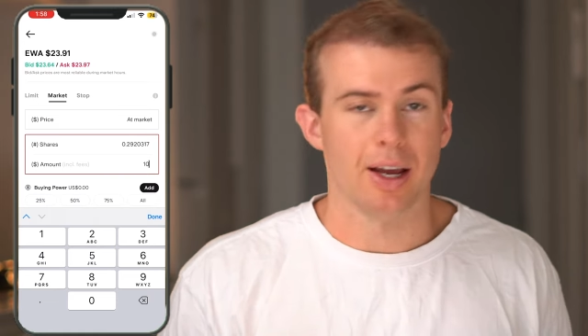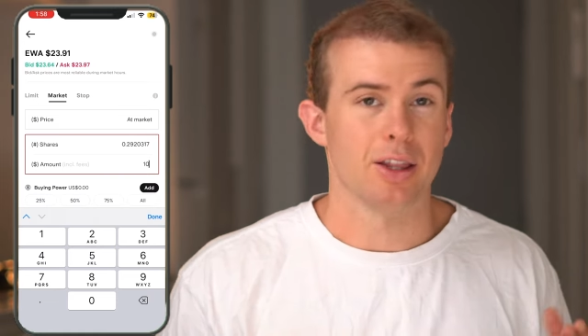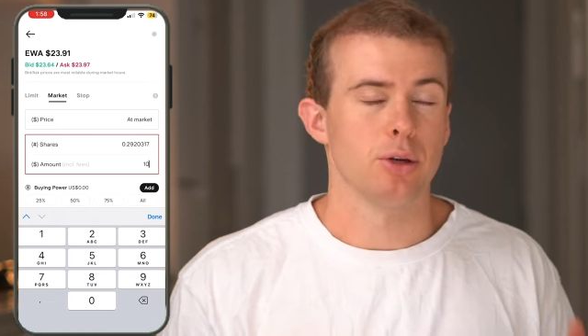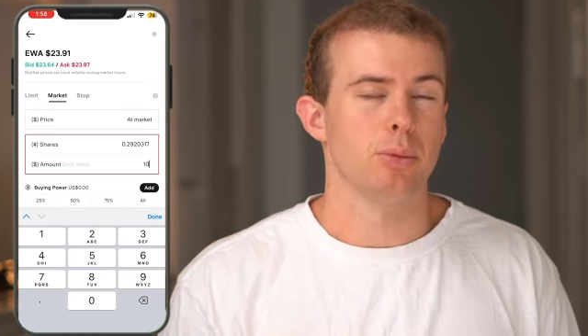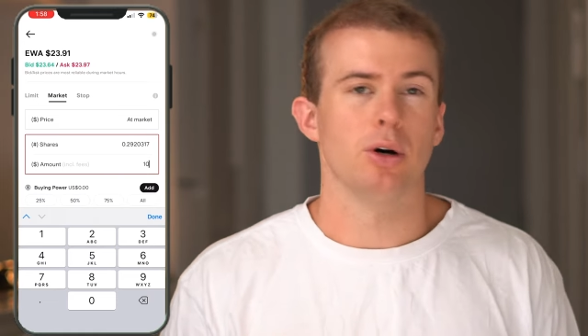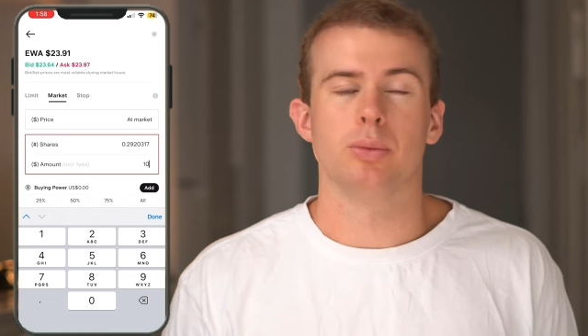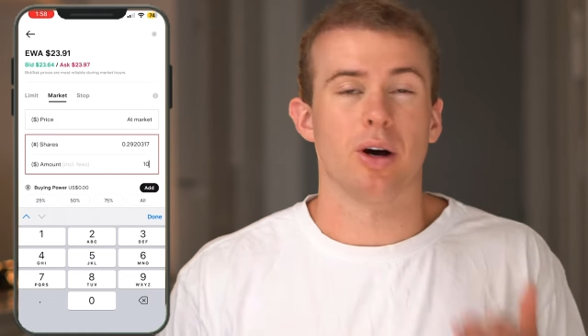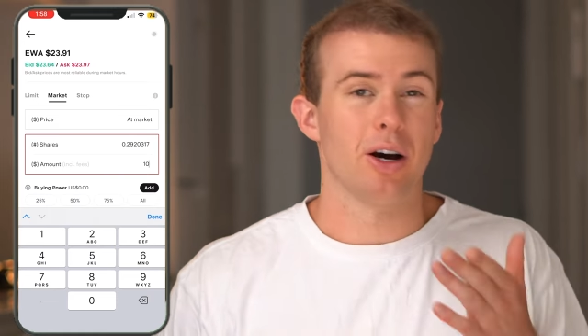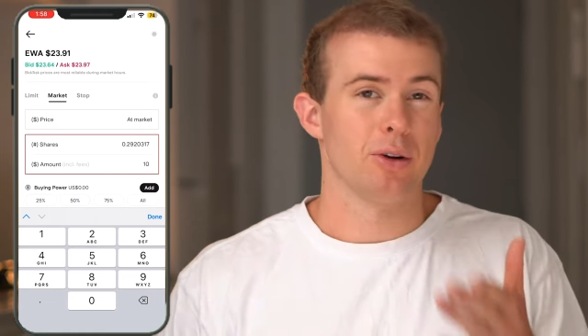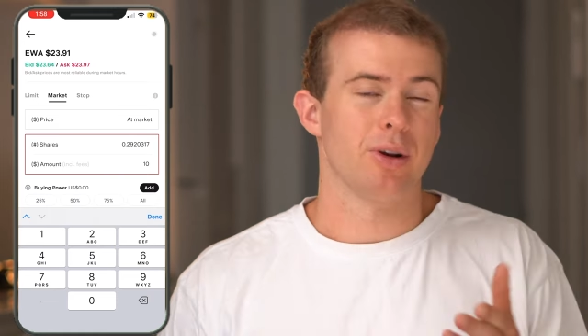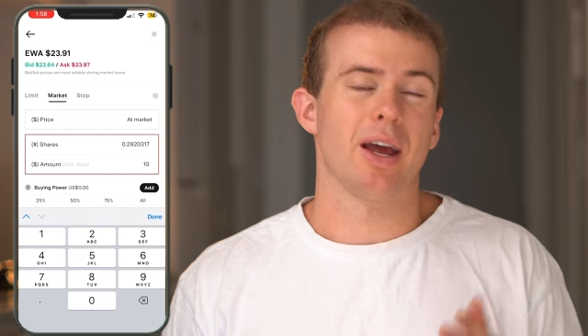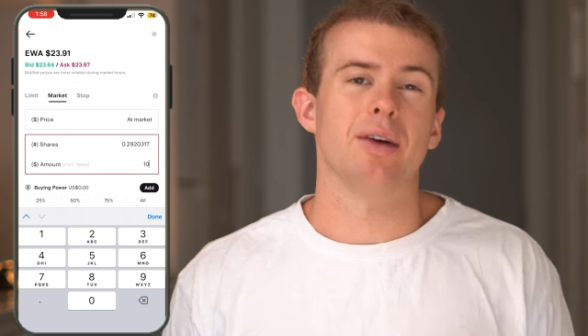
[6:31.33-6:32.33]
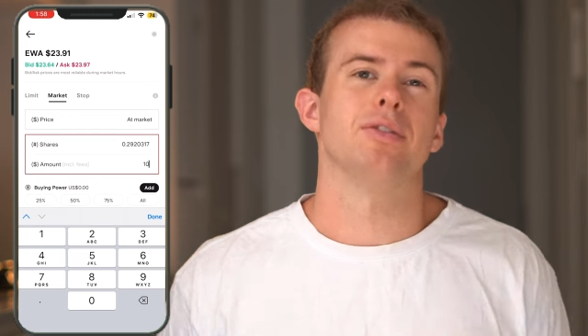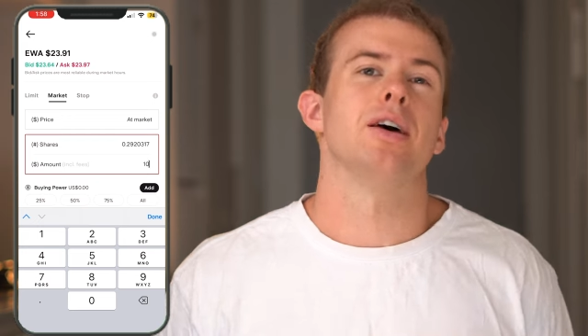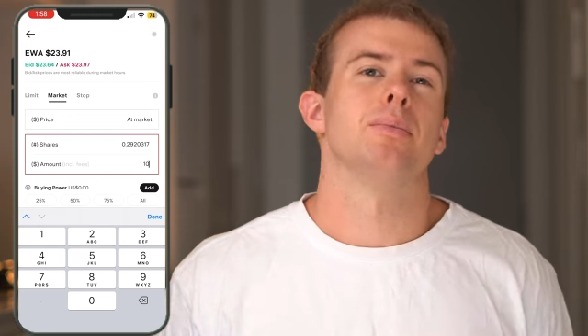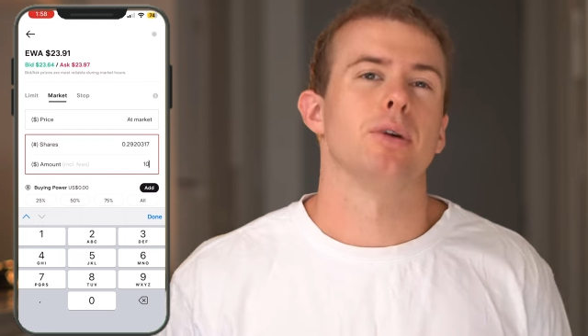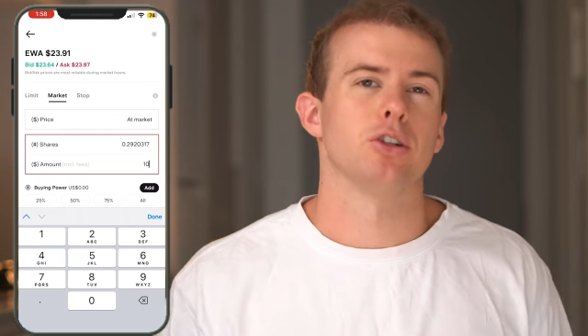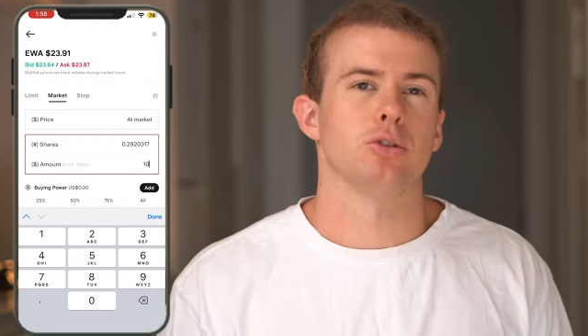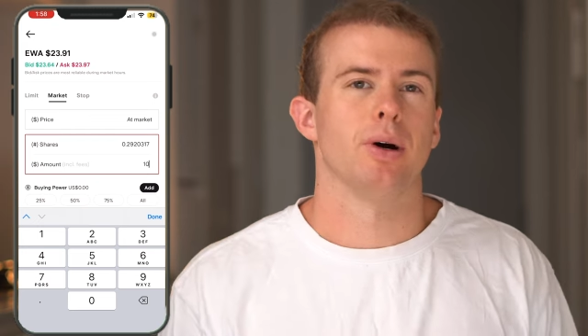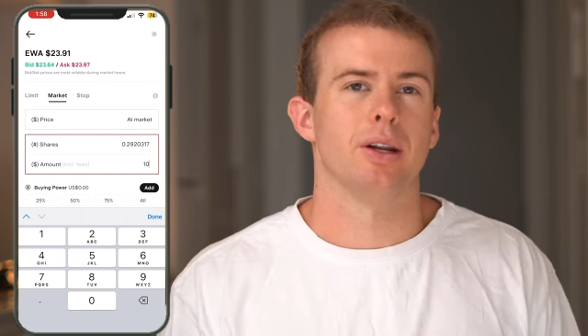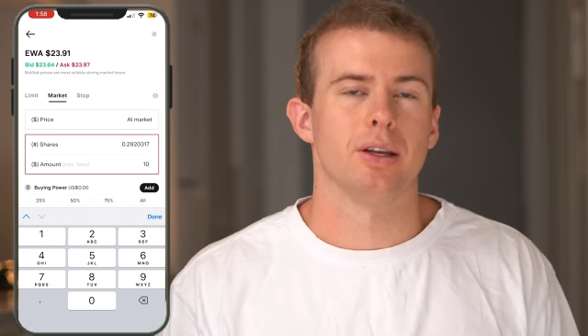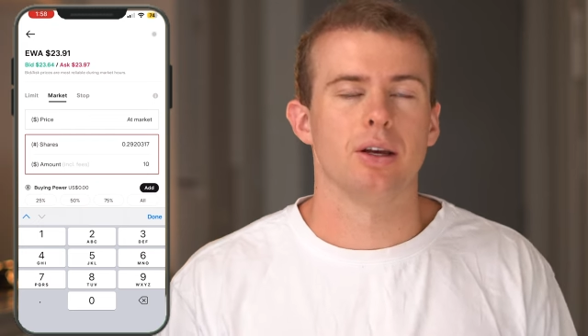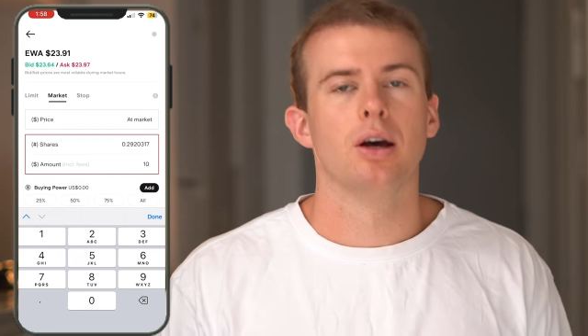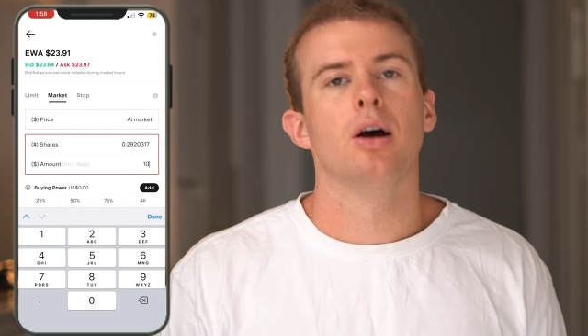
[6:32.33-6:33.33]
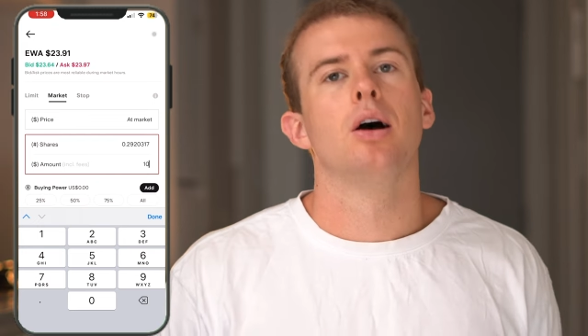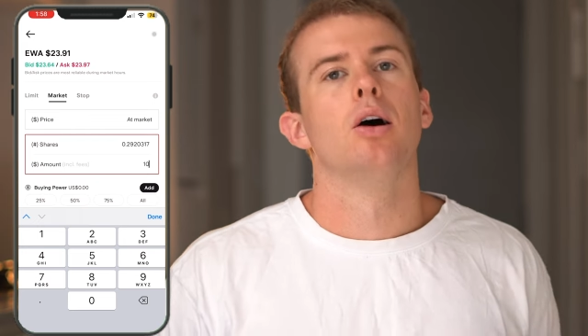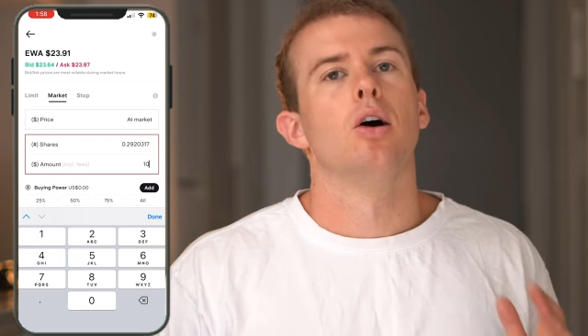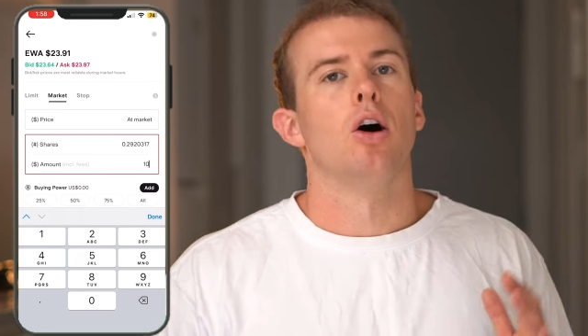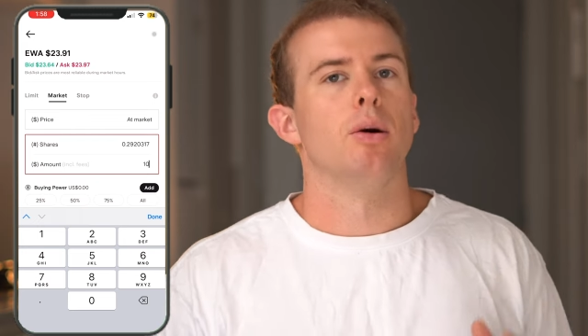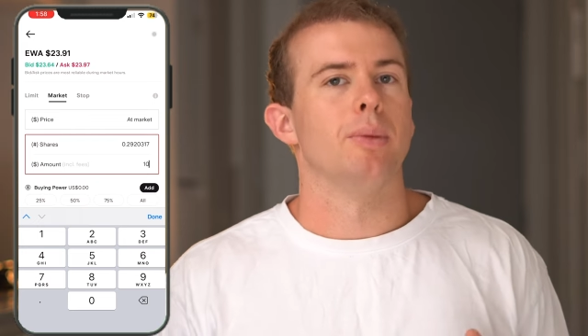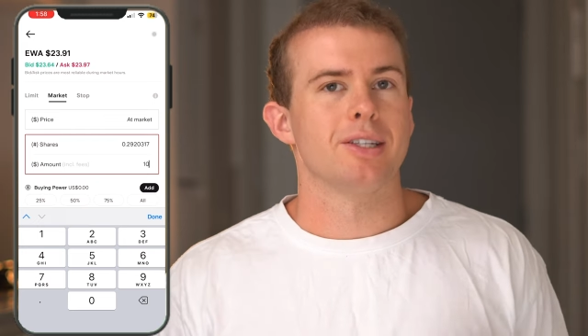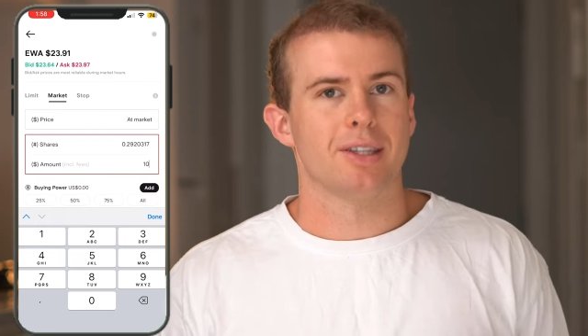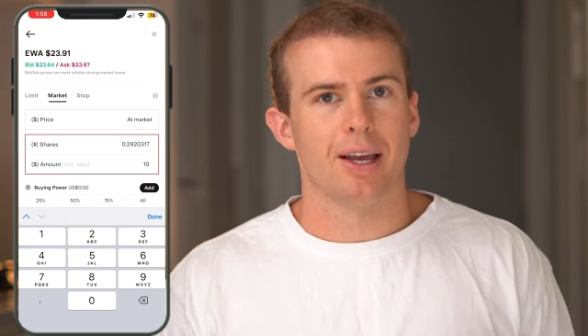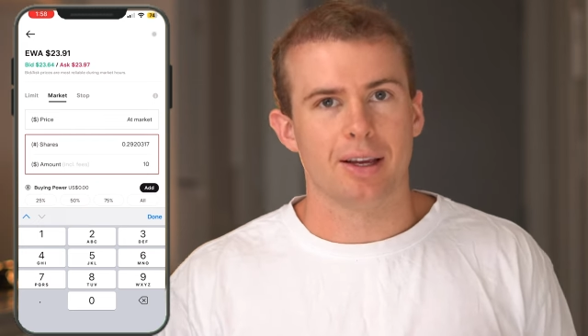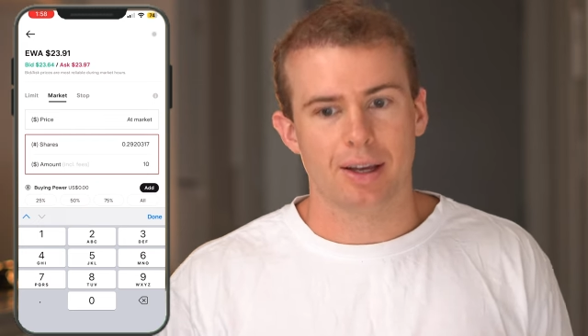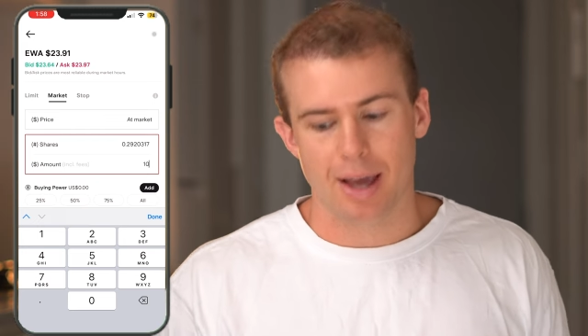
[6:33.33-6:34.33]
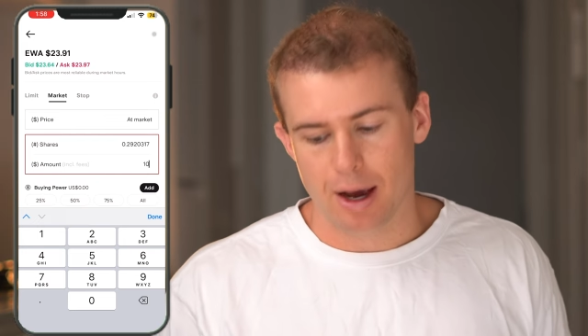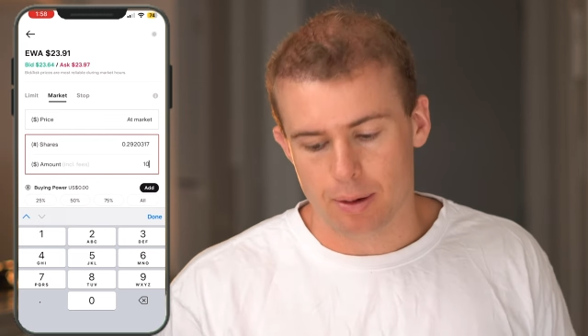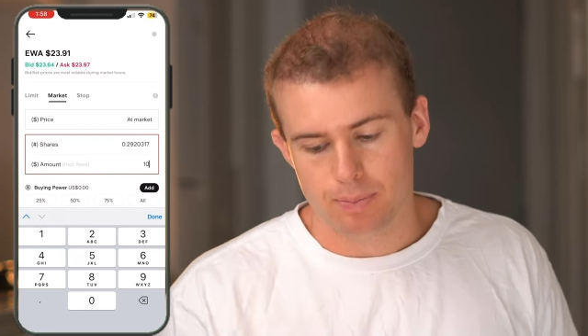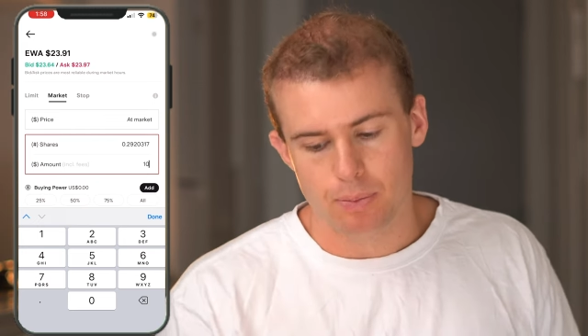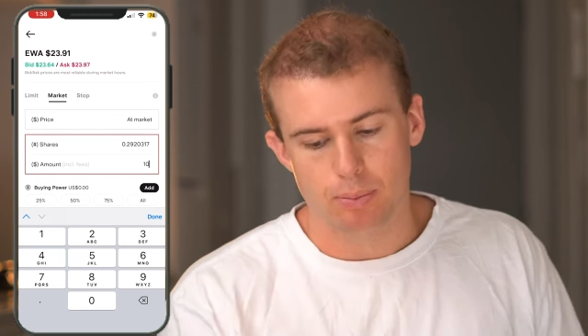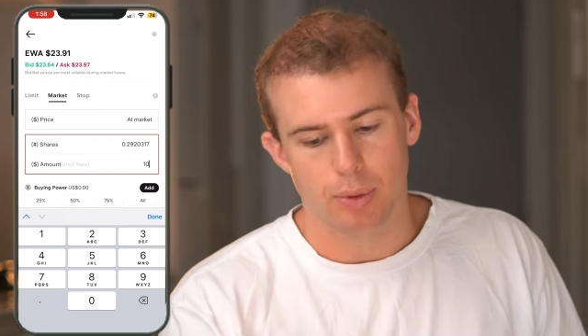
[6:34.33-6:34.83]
at the moment I don't have that much money on my stake account,